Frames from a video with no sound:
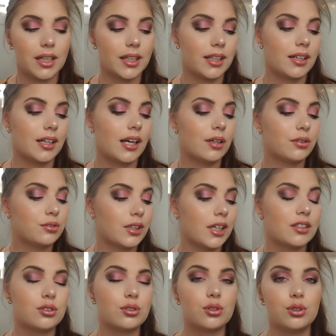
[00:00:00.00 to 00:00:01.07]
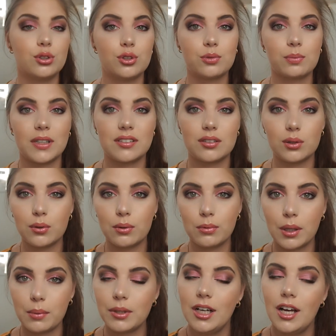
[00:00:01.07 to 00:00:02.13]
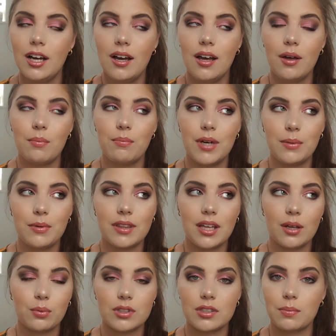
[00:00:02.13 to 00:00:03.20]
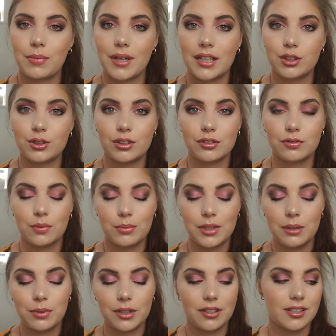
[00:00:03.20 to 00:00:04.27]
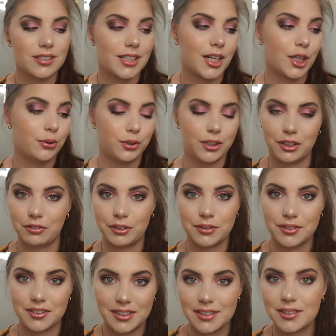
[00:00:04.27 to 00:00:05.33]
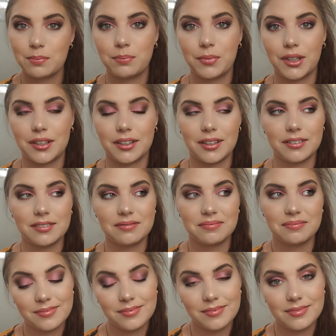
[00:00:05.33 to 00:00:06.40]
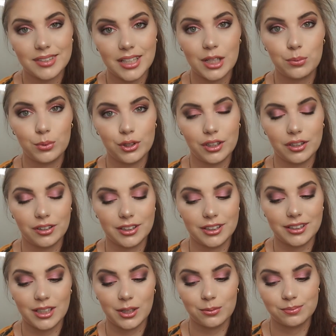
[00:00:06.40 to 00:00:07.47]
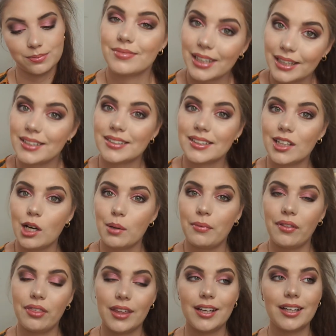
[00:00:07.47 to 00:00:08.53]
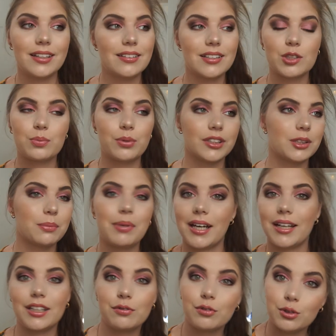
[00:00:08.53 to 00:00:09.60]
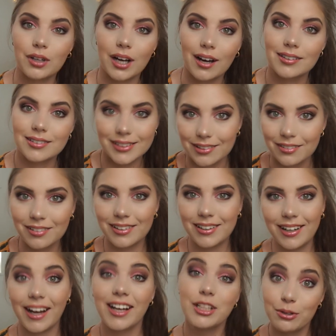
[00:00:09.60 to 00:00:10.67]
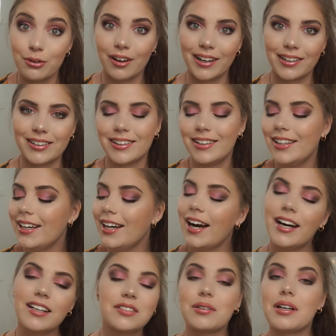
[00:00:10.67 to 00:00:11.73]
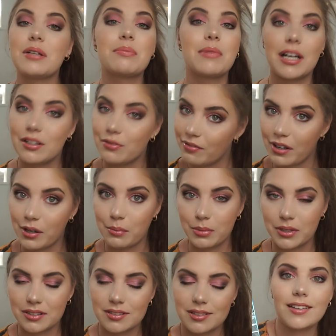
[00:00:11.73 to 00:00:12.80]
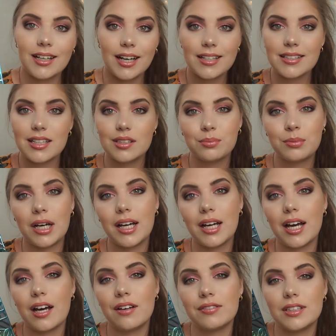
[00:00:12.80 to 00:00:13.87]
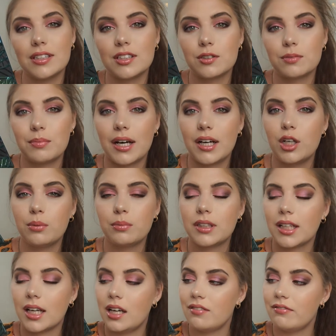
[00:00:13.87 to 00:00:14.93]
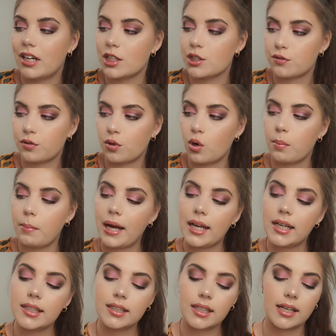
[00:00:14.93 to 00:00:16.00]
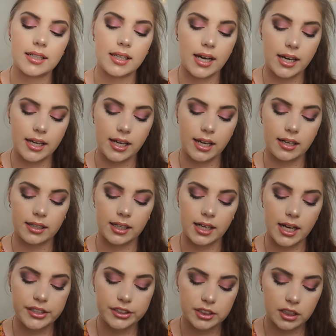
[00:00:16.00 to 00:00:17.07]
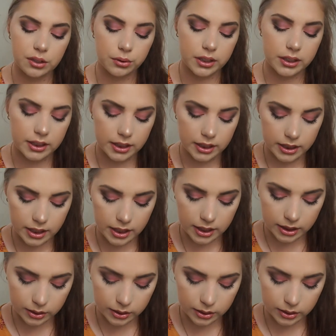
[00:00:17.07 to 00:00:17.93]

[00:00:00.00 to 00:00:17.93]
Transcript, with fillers: Again, I've tried to use my serum up. Maybe that was a bad choice for me because I could have used this, but I'm working on it now. That is a common thing in this project pan if you can't tell. I tried. I tried my very best. The last item I have is my MDK Vice 4 palette and I had an eyeshadow in here.